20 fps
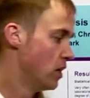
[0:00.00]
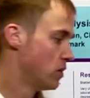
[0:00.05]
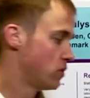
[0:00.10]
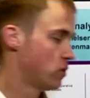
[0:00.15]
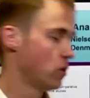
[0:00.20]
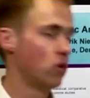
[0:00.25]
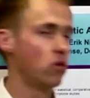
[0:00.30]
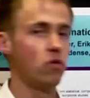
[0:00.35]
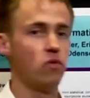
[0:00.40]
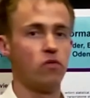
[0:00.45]

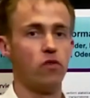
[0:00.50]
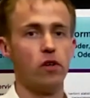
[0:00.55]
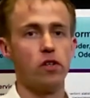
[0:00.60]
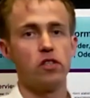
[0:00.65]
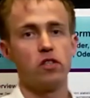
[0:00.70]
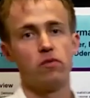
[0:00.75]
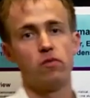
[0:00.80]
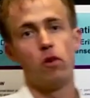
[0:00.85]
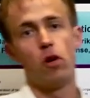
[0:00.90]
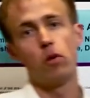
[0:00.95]
So
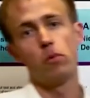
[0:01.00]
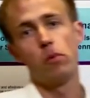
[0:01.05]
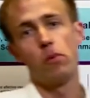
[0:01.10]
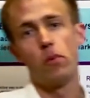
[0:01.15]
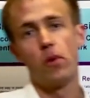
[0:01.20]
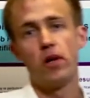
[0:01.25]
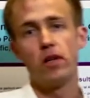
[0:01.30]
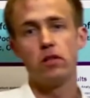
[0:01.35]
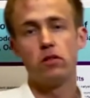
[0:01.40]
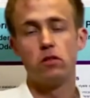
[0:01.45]
first of all, we
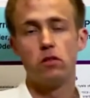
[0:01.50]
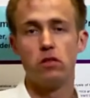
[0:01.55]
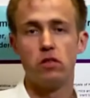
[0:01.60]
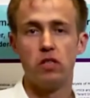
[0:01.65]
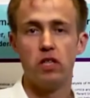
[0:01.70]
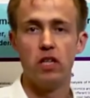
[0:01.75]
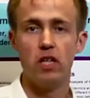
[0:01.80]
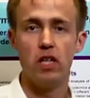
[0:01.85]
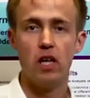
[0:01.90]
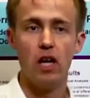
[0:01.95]
wanted to
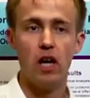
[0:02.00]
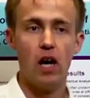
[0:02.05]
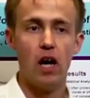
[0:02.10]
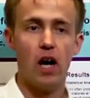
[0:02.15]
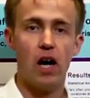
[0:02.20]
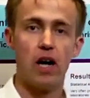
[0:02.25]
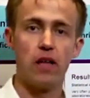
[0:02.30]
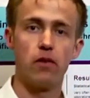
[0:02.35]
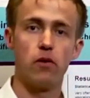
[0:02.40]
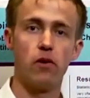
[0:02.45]
see
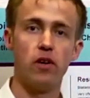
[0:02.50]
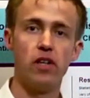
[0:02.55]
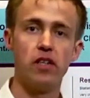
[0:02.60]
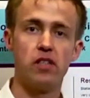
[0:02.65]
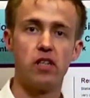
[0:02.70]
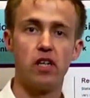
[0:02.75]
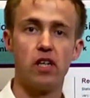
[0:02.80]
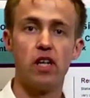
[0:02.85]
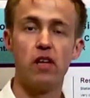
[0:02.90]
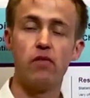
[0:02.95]
are there any
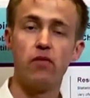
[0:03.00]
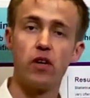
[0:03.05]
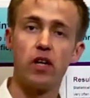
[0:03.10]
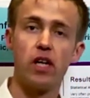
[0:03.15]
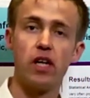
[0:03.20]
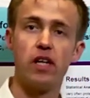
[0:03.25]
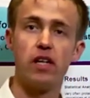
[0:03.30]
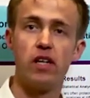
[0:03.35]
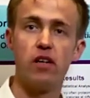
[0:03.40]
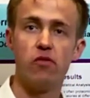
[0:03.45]

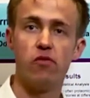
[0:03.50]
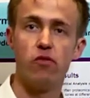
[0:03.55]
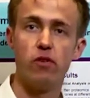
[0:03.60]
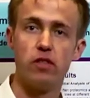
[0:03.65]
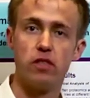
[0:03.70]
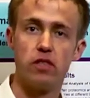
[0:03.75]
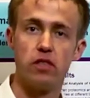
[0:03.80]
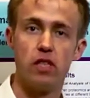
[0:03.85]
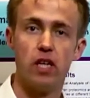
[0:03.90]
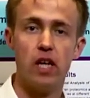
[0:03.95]
significant
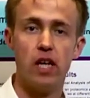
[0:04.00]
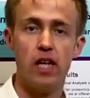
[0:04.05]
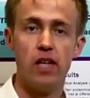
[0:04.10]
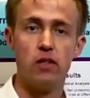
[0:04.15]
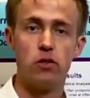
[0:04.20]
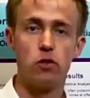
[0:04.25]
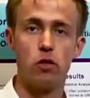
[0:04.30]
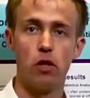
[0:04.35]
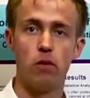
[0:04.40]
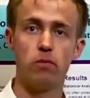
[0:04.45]
difference
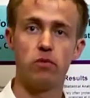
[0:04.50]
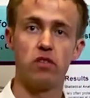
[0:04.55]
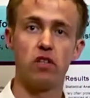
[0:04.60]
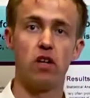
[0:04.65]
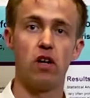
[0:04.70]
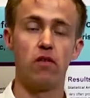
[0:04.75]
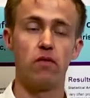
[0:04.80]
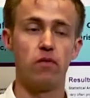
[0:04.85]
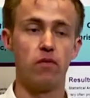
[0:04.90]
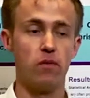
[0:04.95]
in terms
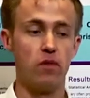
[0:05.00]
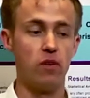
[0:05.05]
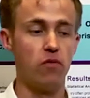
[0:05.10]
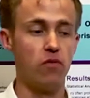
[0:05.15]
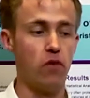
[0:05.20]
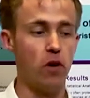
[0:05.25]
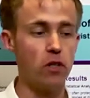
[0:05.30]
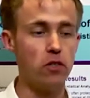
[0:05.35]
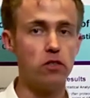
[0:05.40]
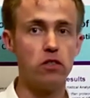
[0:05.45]
of the
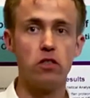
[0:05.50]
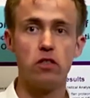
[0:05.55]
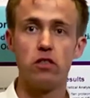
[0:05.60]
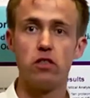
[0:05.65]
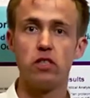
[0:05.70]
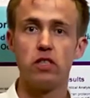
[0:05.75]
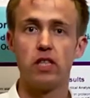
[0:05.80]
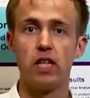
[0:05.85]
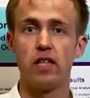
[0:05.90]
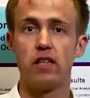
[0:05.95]

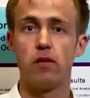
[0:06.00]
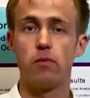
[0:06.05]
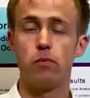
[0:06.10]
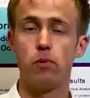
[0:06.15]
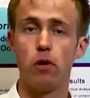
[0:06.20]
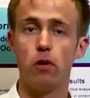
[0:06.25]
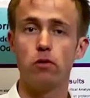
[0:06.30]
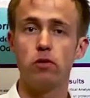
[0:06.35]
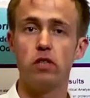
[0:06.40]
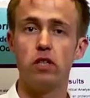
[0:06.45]
functions that the
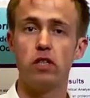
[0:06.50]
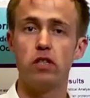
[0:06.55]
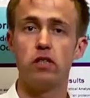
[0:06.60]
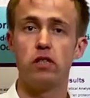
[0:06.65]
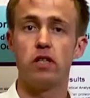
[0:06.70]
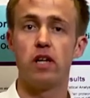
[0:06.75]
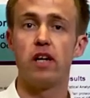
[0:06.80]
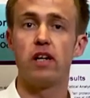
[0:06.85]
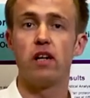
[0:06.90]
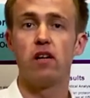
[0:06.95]
proteins
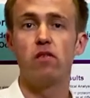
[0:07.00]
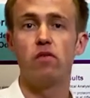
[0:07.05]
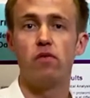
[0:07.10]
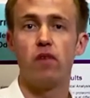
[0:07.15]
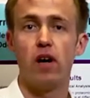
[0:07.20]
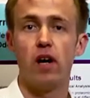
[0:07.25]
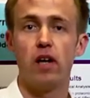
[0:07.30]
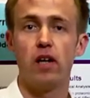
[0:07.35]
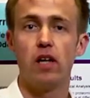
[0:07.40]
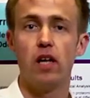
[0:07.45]
they
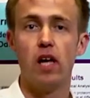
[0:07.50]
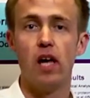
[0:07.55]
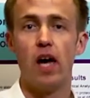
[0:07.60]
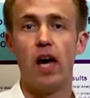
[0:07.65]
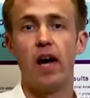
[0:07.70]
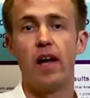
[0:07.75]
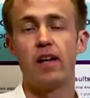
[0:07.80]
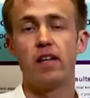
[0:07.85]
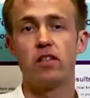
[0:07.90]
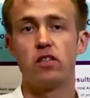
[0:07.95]
identified
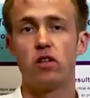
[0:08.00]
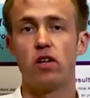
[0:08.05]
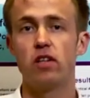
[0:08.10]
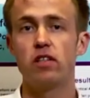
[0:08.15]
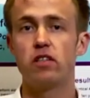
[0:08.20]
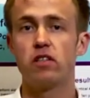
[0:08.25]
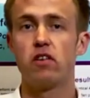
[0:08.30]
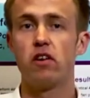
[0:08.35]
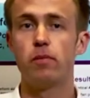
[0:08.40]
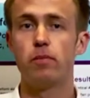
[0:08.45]
and a
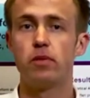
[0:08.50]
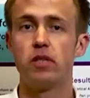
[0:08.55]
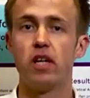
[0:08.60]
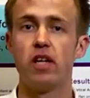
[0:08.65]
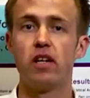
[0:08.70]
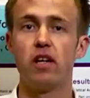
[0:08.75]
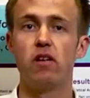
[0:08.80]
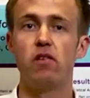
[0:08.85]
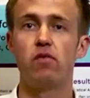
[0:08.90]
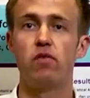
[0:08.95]
transcript that
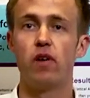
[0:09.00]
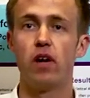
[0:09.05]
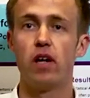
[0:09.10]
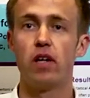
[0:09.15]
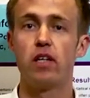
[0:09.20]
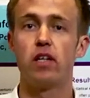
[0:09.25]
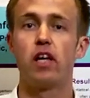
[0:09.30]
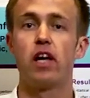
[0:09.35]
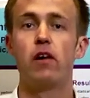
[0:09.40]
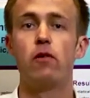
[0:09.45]

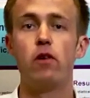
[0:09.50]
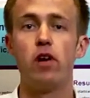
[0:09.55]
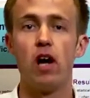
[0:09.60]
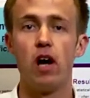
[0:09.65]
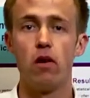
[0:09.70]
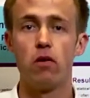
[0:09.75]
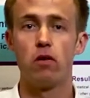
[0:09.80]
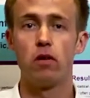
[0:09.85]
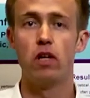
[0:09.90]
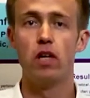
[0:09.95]
identified carry
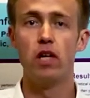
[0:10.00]
out.